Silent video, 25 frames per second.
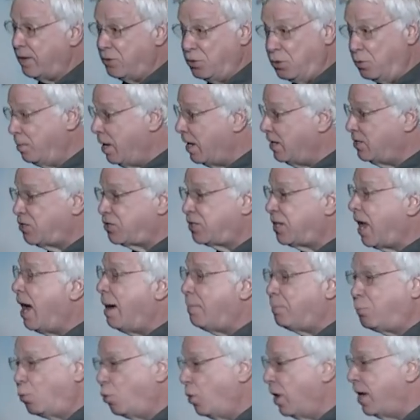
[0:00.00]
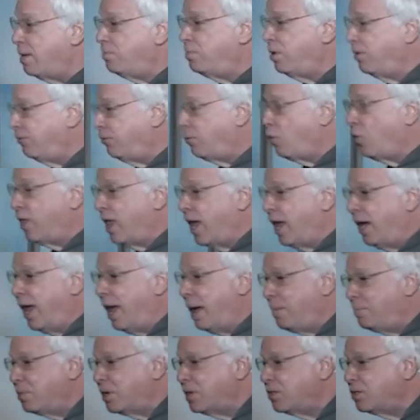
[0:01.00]
You may stop way before that
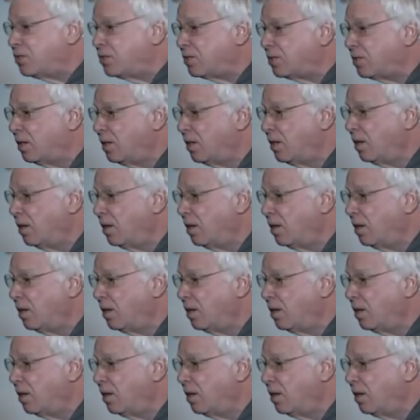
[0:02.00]
happens.